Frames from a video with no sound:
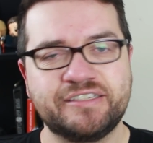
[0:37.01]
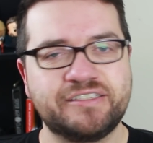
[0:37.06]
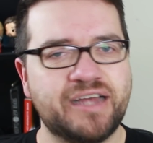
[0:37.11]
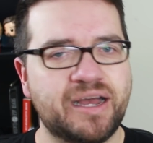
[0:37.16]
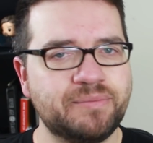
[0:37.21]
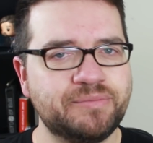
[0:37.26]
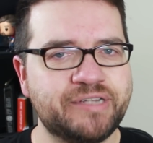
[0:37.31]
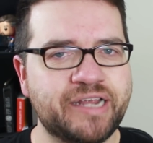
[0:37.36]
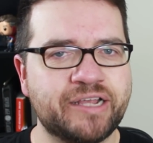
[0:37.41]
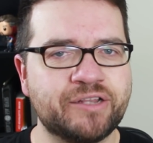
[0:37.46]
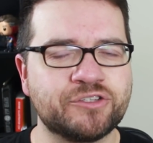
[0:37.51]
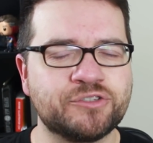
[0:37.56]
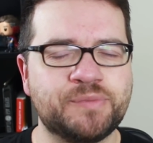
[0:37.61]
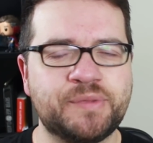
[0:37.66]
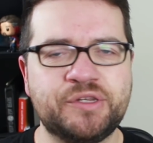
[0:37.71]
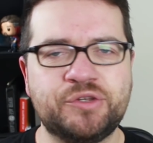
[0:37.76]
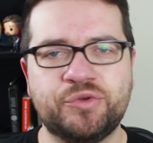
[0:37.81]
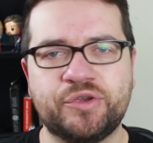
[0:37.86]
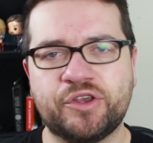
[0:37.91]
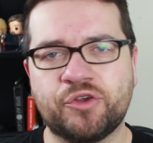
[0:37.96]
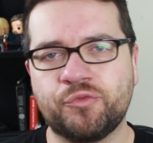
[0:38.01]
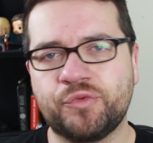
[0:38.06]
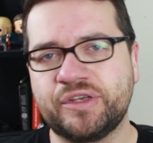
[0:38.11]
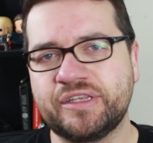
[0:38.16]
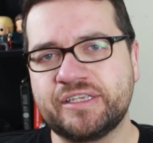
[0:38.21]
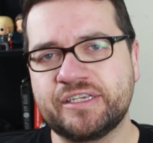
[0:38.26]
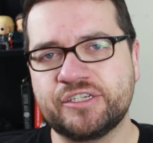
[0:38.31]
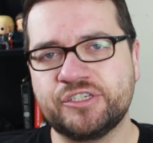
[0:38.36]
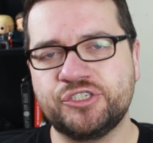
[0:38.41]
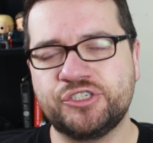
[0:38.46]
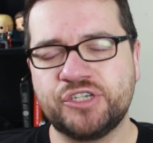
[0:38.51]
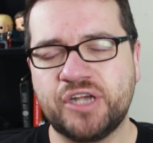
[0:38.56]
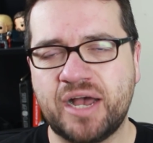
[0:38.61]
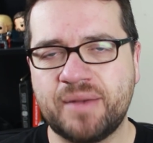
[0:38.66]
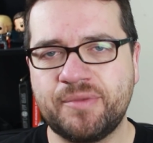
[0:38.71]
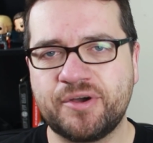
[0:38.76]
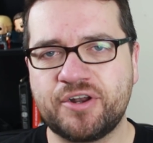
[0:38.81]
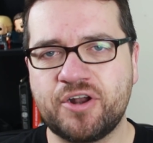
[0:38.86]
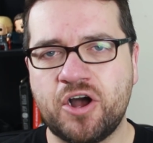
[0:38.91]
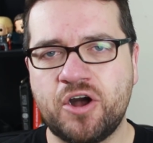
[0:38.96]
Tom Taylor's been doing a really good
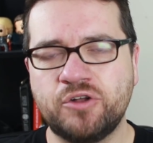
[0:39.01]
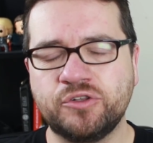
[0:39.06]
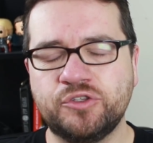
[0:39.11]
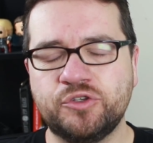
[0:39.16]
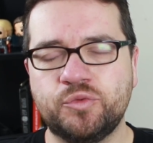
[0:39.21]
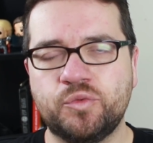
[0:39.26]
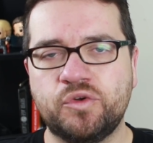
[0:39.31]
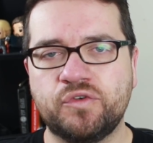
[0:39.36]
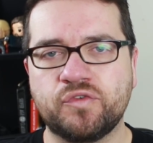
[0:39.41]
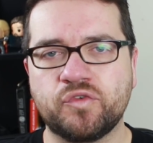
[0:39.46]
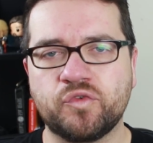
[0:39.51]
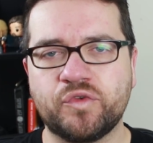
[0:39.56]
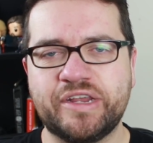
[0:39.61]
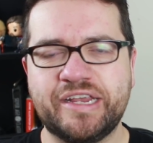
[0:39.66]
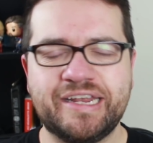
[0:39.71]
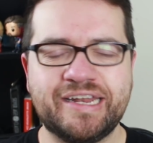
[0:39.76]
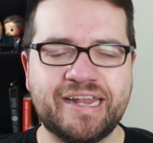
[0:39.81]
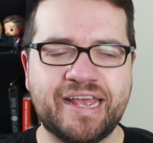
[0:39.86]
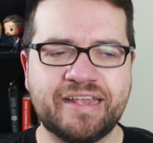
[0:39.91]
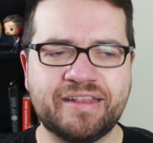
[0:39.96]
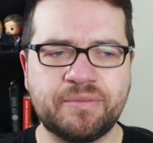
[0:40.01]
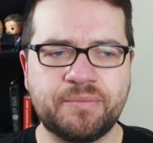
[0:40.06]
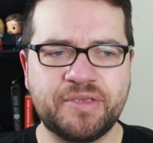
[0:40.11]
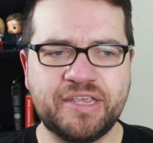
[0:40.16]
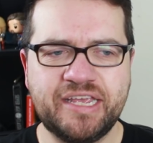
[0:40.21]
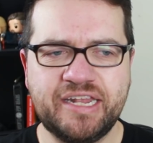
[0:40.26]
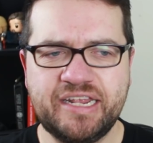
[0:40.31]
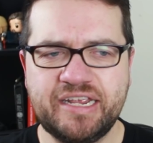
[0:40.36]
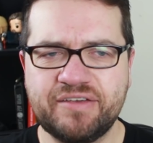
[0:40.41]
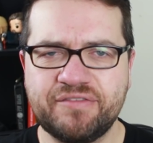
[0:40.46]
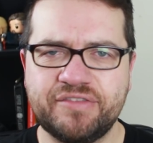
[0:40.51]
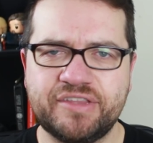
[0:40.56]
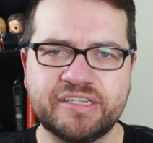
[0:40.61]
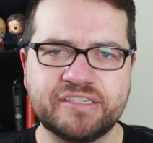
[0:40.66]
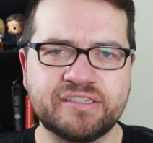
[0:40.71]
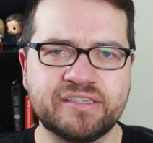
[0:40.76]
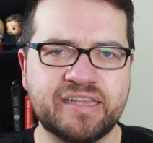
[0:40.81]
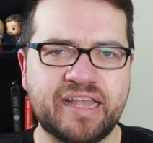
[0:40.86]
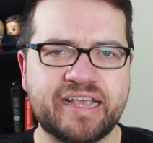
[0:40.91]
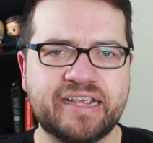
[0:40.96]
job on all new Wolverine, and the beginning of
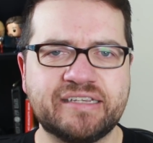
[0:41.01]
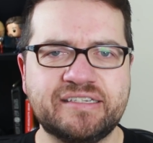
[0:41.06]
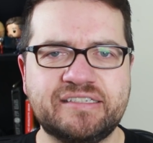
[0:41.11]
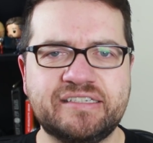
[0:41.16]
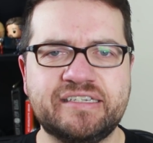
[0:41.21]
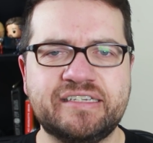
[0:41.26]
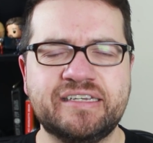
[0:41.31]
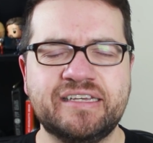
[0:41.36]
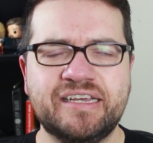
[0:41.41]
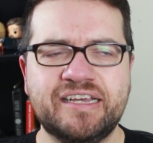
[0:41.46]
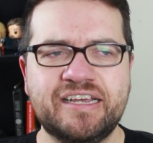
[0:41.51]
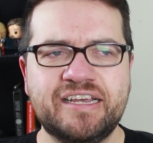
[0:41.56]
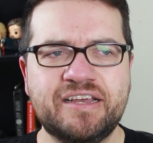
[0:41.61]
this legacy